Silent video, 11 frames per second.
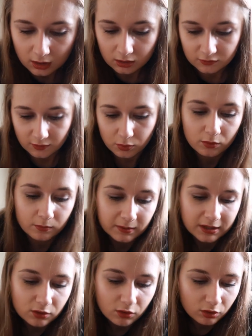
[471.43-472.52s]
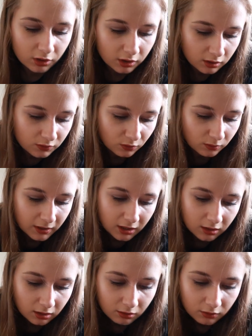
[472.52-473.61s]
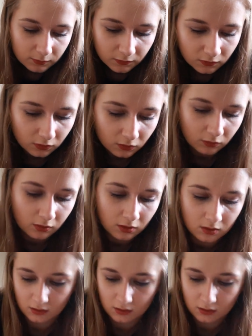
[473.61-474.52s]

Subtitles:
because I'm probably not gonna go swimming anytime soon.